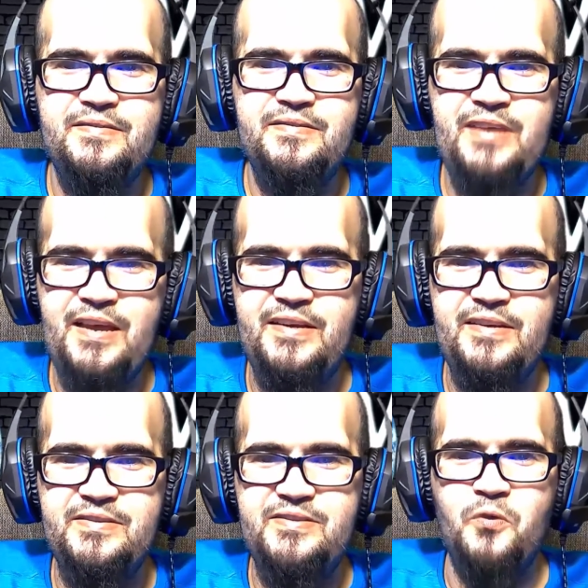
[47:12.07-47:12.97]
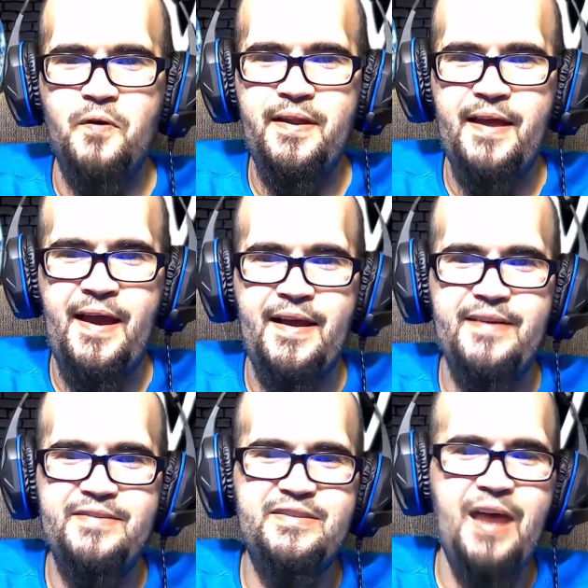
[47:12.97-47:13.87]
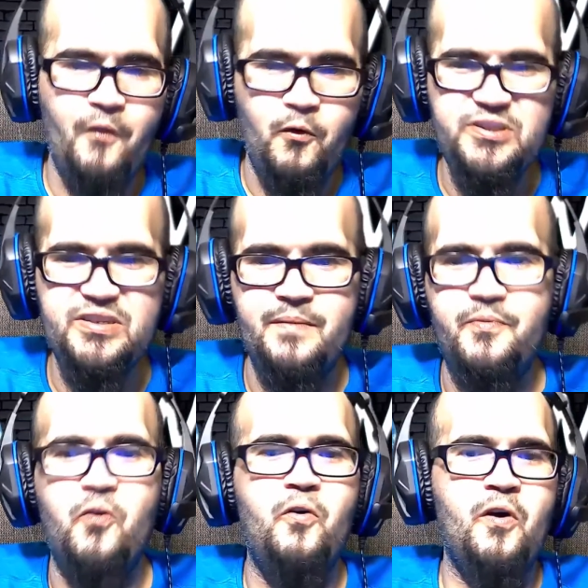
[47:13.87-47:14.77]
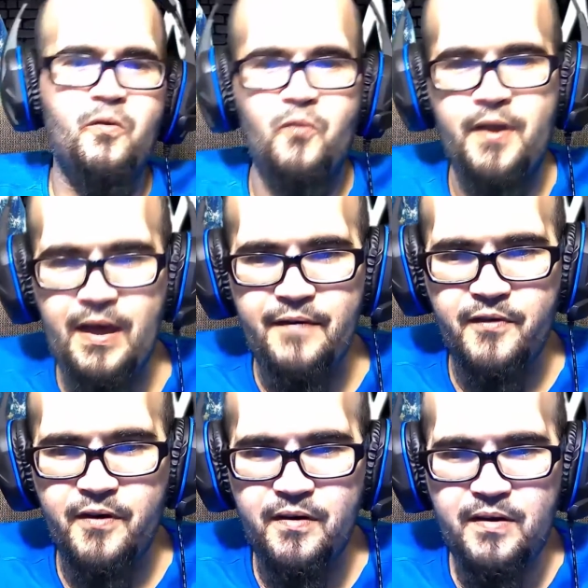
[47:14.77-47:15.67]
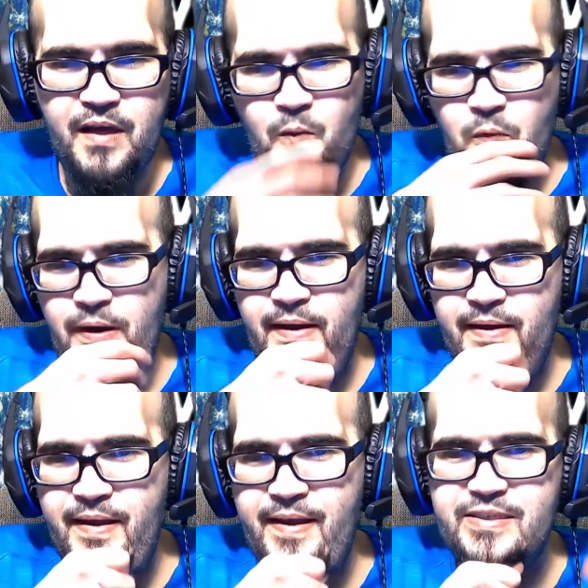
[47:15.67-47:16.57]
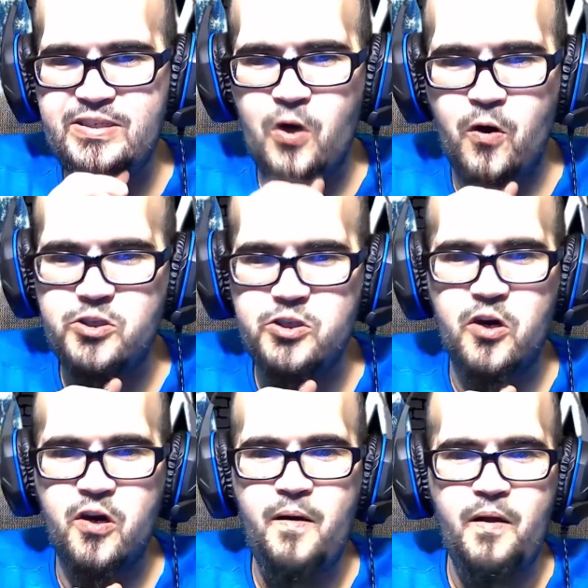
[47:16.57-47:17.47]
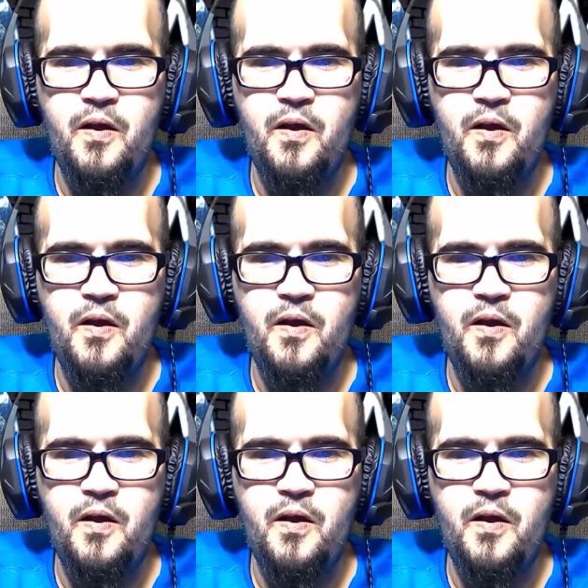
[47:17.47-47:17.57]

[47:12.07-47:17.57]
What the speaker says: he's doing a devil symbol or whatever when his culture